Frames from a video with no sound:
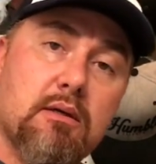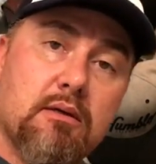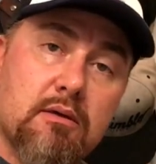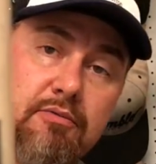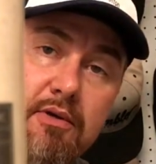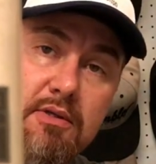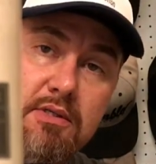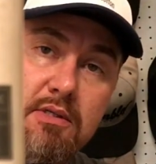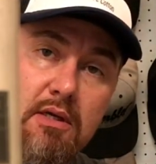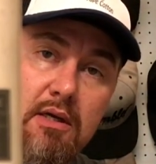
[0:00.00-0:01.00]
I don't know if you can
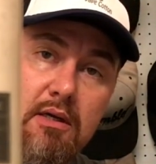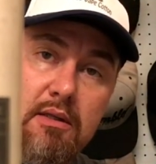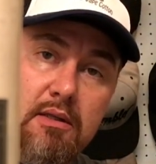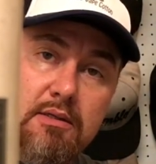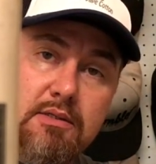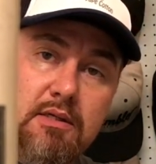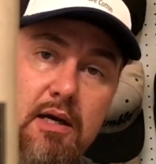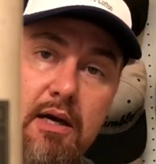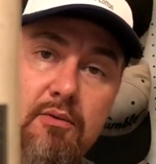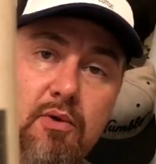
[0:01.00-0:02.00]
see on the
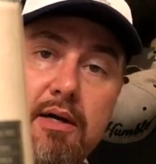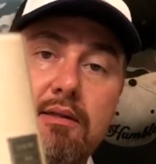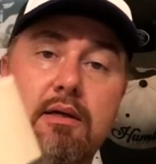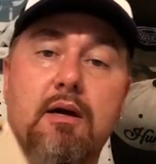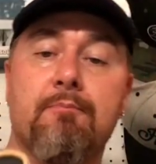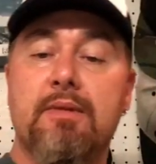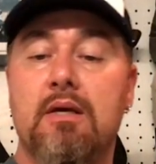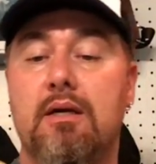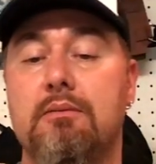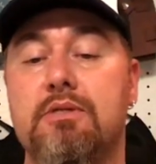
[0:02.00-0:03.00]
side right there.
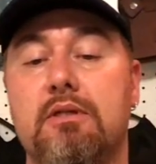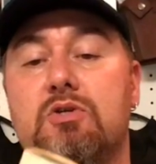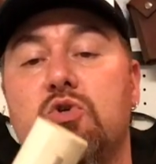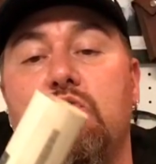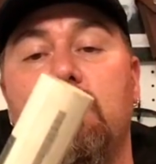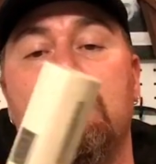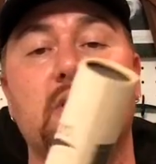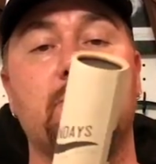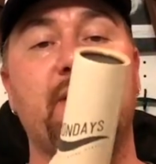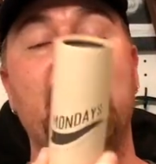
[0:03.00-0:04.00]
Comes in this cool
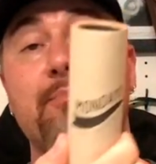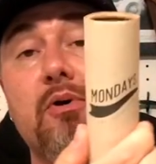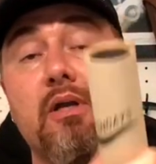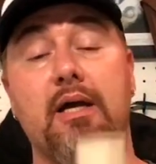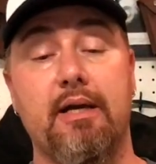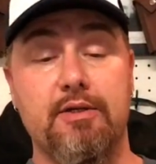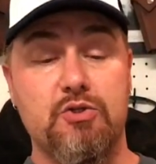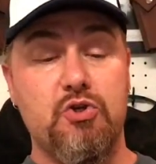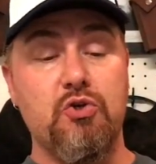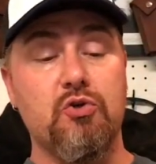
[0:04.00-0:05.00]
little
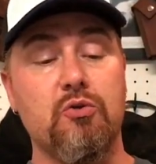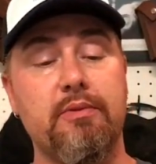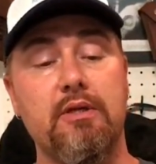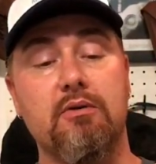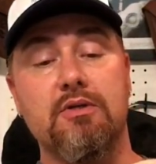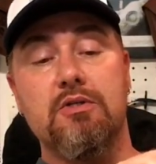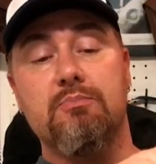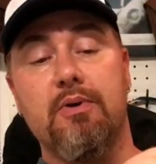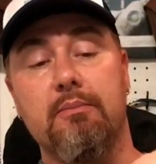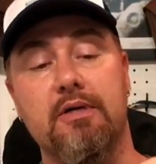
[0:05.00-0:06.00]
paper-lined tube that you can
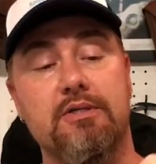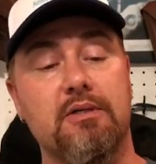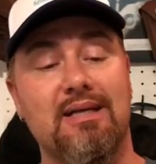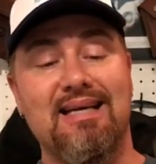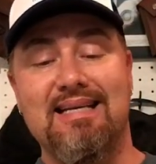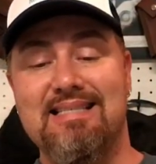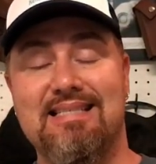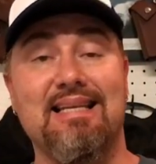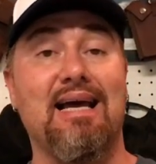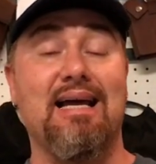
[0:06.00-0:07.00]
just pretty much
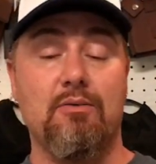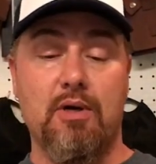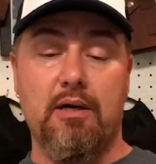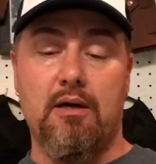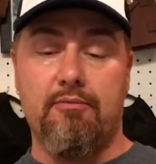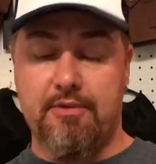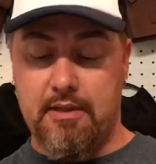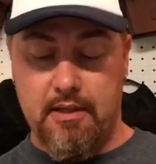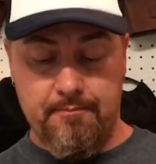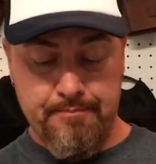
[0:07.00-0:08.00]
slide right off of
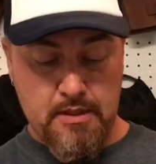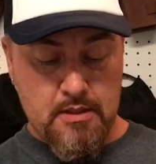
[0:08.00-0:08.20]
there.